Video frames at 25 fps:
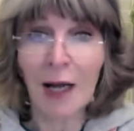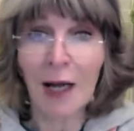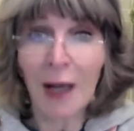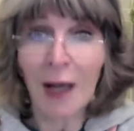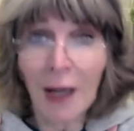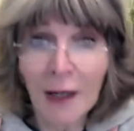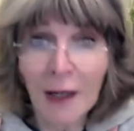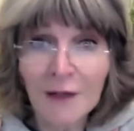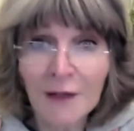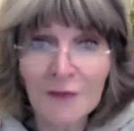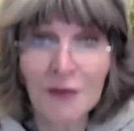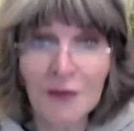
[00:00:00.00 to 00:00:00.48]

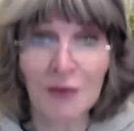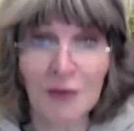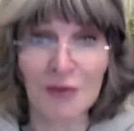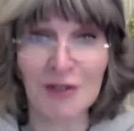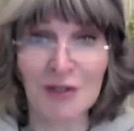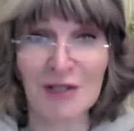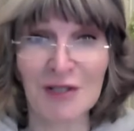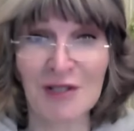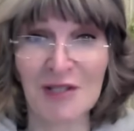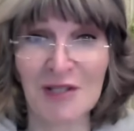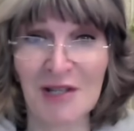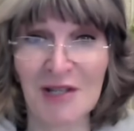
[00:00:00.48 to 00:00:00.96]
I've got
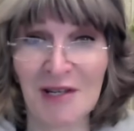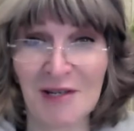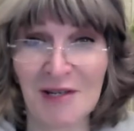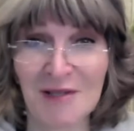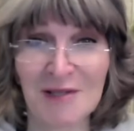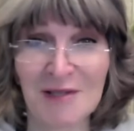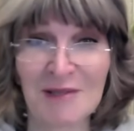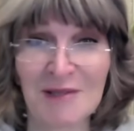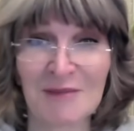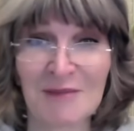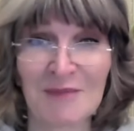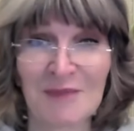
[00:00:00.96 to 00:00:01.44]
to
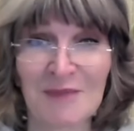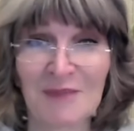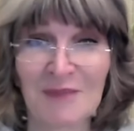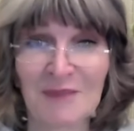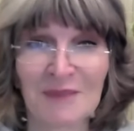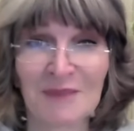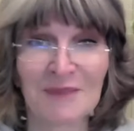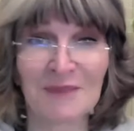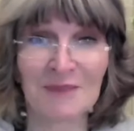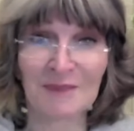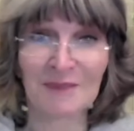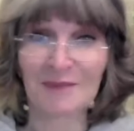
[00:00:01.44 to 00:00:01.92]
change.
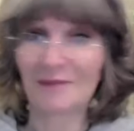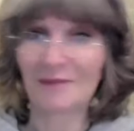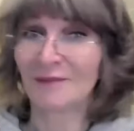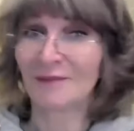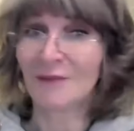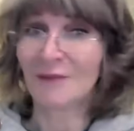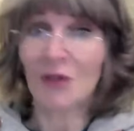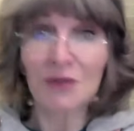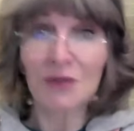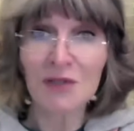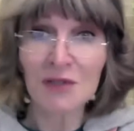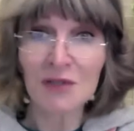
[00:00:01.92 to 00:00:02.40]

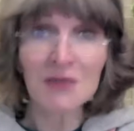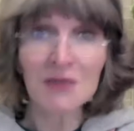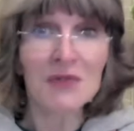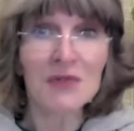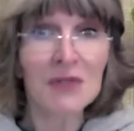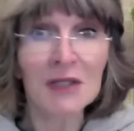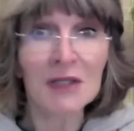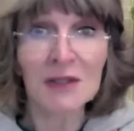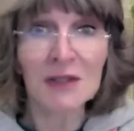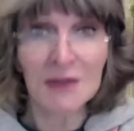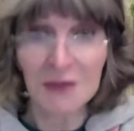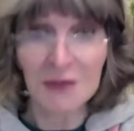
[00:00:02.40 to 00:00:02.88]
Not just
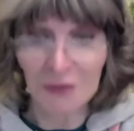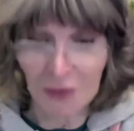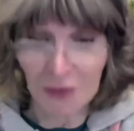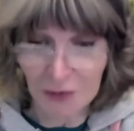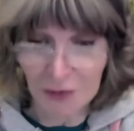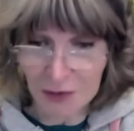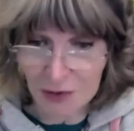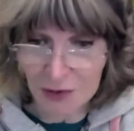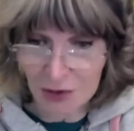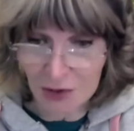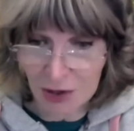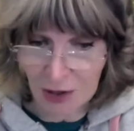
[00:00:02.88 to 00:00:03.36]
things have
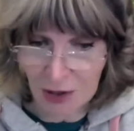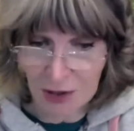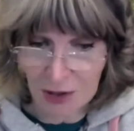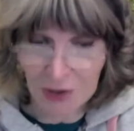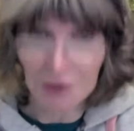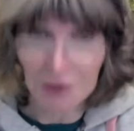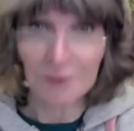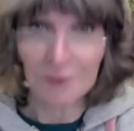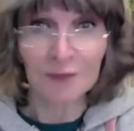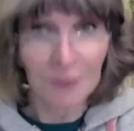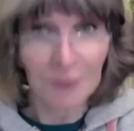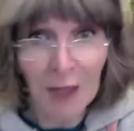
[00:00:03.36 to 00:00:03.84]
got to
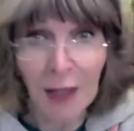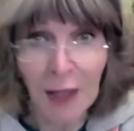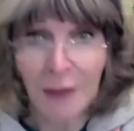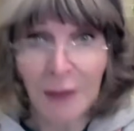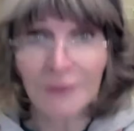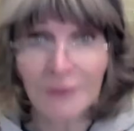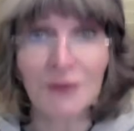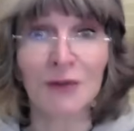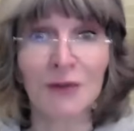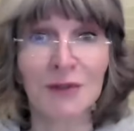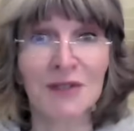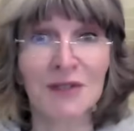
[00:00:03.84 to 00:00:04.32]
change,
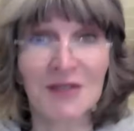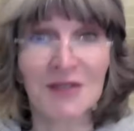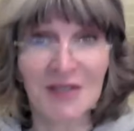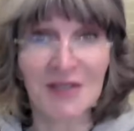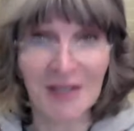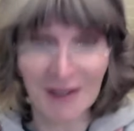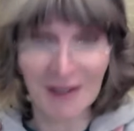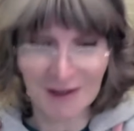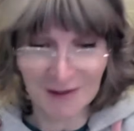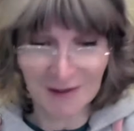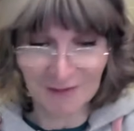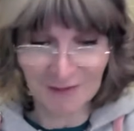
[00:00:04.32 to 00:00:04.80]
I've got to
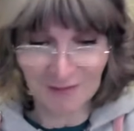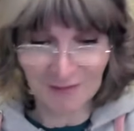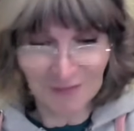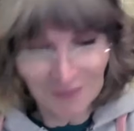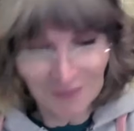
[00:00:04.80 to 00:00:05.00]
change.